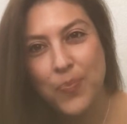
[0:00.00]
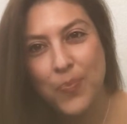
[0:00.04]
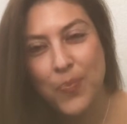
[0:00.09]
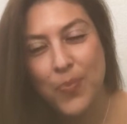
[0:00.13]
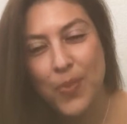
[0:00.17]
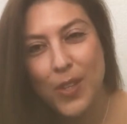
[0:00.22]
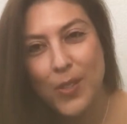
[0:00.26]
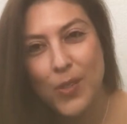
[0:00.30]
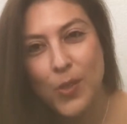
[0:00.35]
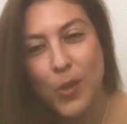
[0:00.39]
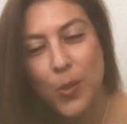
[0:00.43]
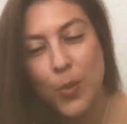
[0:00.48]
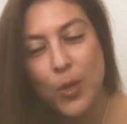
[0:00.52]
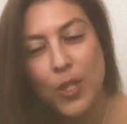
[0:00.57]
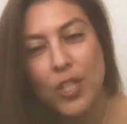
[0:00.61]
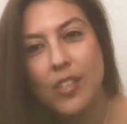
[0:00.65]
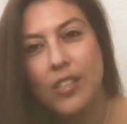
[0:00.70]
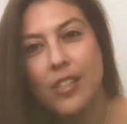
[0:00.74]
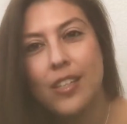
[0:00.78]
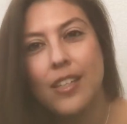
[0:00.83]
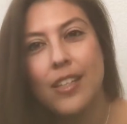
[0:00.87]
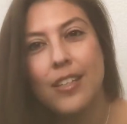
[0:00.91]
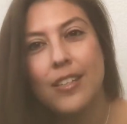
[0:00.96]
so we're
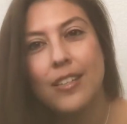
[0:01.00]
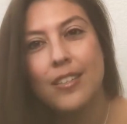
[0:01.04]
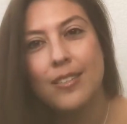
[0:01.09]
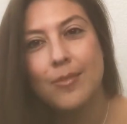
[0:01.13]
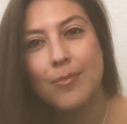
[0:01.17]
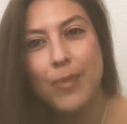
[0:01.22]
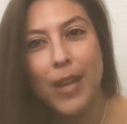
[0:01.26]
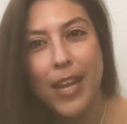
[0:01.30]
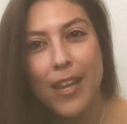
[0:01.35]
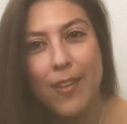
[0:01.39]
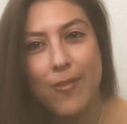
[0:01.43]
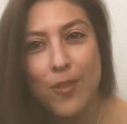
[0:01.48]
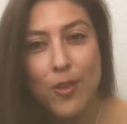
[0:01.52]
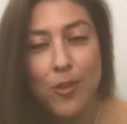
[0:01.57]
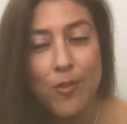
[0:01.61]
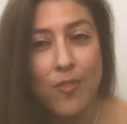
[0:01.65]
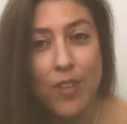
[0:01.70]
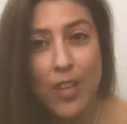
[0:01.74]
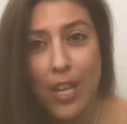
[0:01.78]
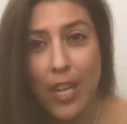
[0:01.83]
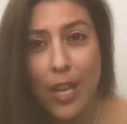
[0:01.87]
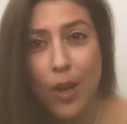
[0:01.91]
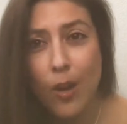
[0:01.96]
just gonna make a few
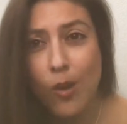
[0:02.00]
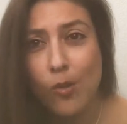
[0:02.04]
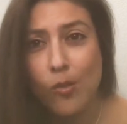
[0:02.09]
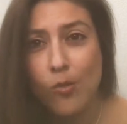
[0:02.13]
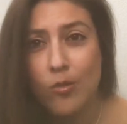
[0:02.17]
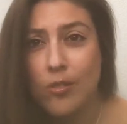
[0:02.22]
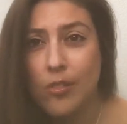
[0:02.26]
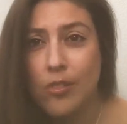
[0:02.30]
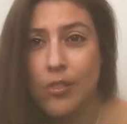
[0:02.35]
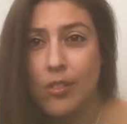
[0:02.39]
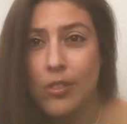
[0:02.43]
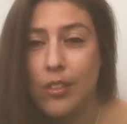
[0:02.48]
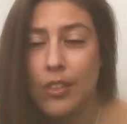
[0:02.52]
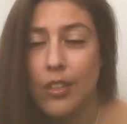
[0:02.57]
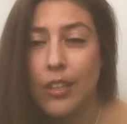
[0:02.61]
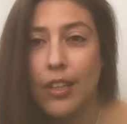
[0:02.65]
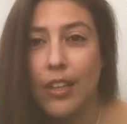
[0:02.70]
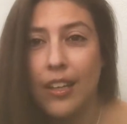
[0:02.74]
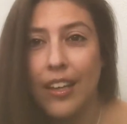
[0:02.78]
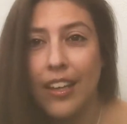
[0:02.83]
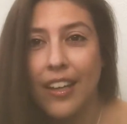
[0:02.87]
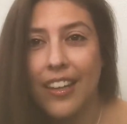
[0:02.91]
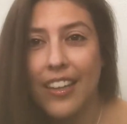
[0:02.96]
videos
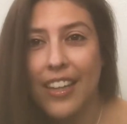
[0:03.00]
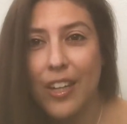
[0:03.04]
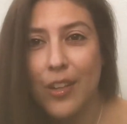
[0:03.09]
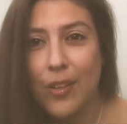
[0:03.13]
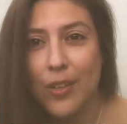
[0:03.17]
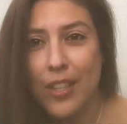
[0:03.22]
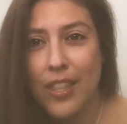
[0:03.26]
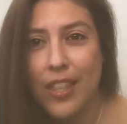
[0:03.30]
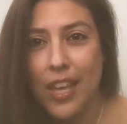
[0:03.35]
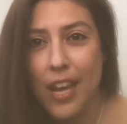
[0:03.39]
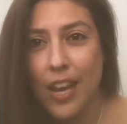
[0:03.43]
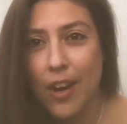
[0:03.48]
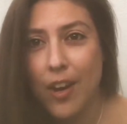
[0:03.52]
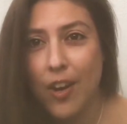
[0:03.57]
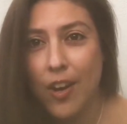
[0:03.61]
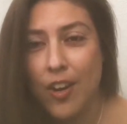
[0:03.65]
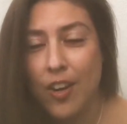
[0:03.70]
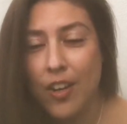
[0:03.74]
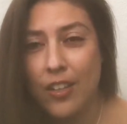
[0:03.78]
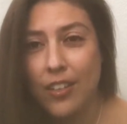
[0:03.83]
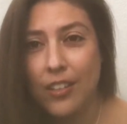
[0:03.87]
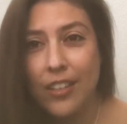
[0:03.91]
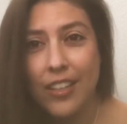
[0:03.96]
here and
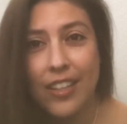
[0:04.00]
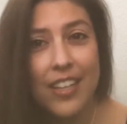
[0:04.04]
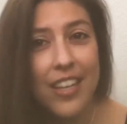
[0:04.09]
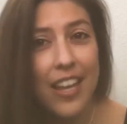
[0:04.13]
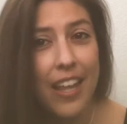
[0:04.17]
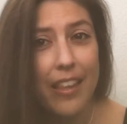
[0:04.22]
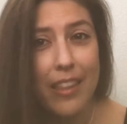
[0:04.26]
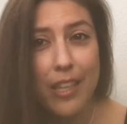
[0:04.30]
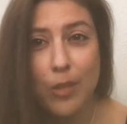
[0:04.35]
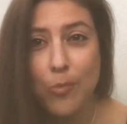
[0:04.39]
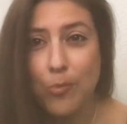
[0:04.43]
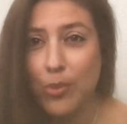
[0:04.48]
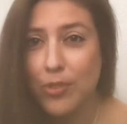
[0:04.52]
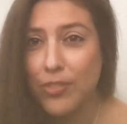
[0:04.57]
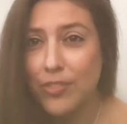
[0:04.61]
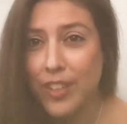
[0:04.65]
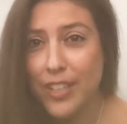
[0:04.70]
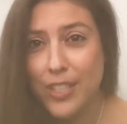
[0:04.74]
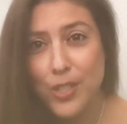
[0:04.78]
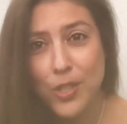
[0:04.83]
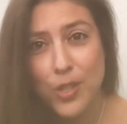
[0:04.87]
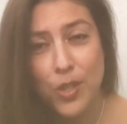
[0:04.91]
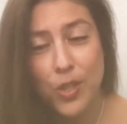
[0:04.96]
there, nothing
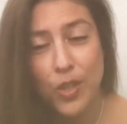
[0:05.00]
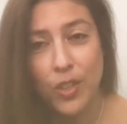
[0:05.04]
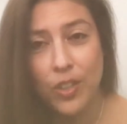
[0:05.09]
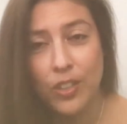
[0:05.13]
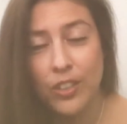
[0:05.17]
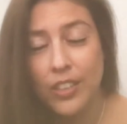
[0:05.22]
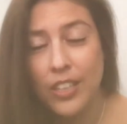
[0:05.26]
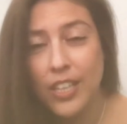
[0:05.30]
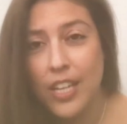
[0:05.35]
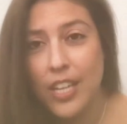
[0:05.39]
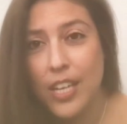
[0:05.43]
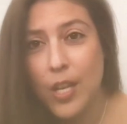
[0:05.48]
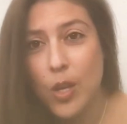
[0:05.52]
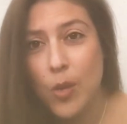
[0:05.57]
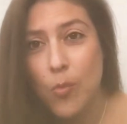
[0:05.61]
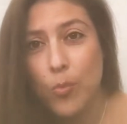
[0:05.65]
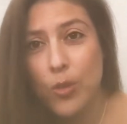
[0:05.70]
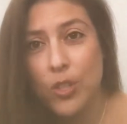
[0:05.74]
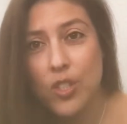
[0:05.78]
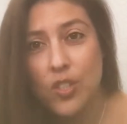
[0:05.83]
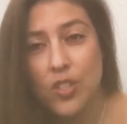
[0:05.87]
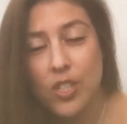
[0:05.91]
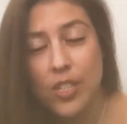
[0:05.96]
professional,
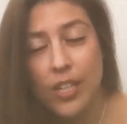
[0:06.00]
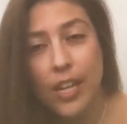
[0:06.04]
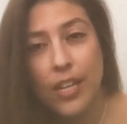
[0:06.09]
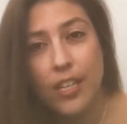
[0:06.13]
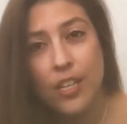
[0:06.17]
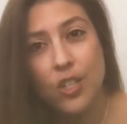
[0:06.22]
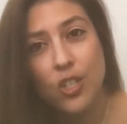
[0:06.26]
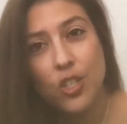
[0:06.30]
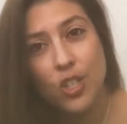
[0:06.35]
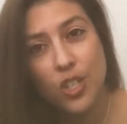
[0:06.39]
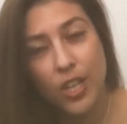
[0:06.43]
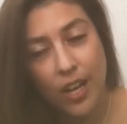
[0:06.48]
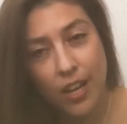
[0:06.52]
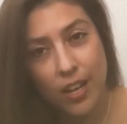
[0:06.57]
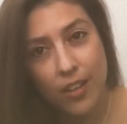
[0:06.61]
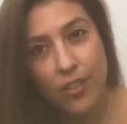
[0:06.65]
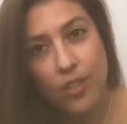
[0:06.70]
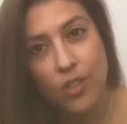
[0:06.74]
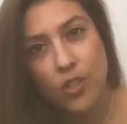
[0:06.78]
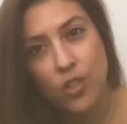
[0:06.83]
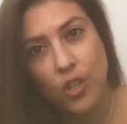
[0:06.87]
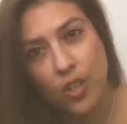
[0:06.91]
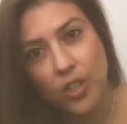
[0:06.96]
but just to kind of share
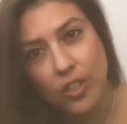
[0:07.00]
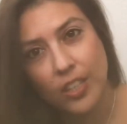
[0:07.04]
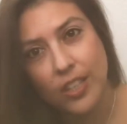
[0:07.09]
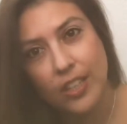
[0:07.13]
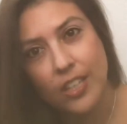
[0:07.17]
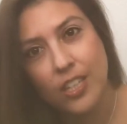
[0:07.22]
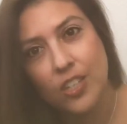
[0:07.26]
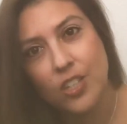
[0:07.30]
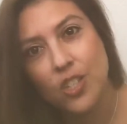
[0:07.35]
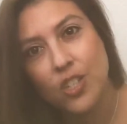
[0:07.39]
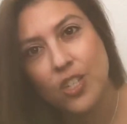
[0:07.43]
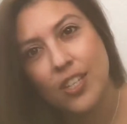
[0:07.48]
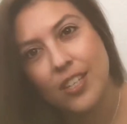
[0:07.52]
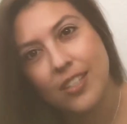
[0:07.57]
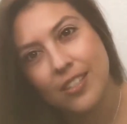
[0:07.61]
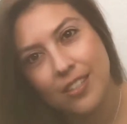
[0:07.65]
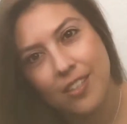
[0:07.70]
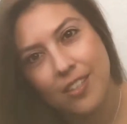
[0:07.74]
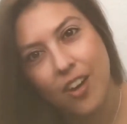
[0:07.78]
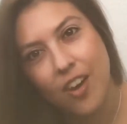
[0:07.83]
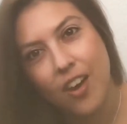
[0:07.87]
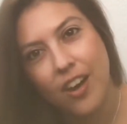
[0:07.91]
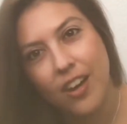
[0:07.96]
the journey that she's
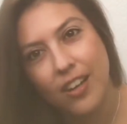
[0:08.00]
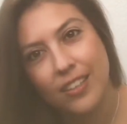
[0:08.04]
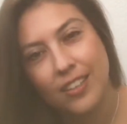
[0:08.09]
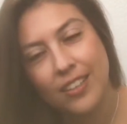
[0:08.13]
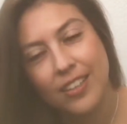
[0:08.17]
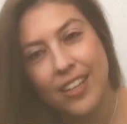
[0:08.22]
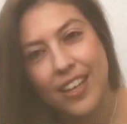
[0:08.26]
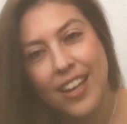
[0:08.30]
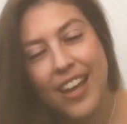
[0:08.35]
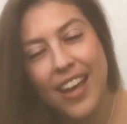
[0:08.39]
on,